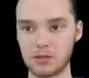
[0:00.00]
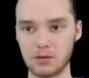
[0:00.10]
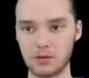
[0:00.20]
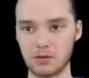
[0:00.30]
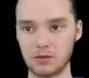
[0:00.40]

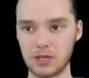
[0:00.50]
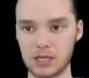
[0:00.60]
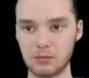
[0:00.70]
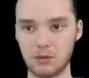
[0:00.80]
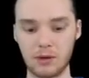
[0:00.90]
So
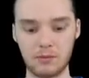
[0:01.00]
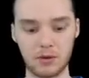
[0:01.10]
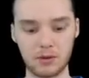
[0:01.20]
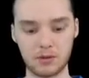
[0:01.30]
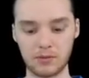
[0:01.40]
decimal
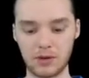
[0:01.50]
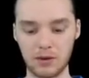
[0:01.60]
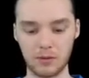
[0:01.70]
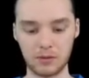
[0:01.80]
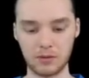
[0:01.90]
numbers. Over
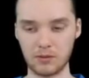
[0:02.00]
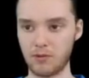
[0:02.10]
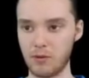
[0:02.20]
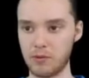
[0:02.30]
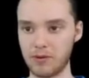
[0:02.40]
here, we'll do
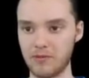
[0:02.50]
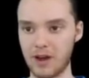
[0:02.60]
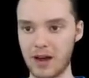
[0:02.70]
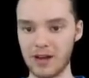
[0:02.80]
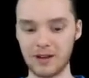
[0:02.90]

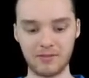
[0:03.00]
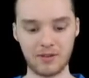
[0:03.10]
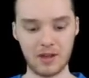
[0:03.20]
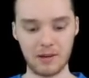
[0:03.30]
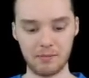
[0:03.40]
4.5
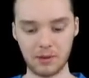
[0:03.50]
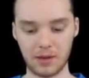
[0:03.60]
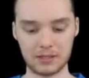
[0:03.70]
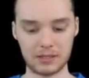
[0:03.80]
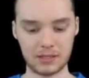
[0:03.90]

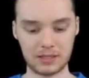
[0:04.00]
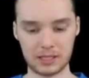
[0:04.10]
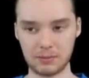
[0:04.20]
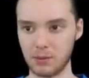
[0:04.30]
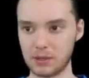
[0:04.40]
plus
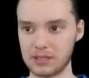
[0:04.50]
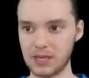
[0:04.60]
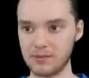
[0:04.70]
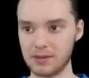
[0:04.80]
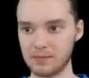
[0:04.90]

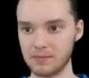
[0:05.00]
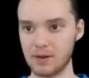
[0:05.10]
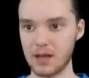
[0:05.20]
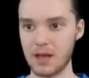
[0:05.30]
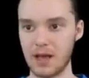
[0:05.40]
6.7,
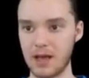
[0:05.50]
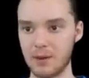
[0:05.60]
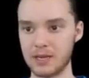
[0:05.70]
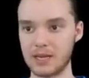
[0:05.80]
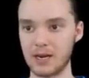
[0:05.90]

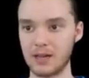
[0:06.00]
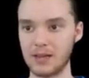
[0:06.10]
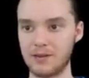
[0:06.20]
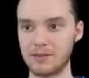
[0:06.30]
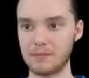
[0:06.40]
and we get
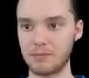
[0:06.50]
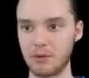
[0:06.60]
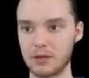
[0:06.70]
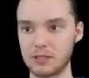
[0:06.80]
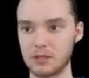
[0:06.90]

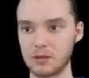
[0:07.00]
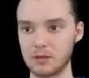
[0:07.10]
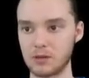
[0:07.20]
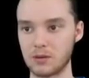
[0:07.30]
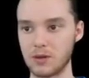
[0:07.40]

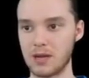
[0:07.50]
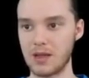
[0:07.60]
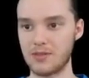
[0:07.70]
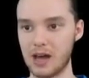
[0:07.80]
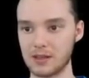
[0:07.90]
11.2. So
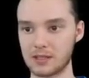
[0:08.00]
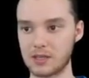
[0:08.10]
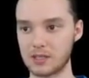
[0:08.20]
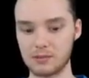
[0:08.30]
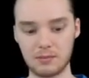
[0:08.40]
that looks
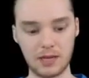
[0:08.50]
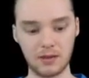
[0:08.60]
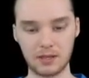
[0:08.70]
good to me.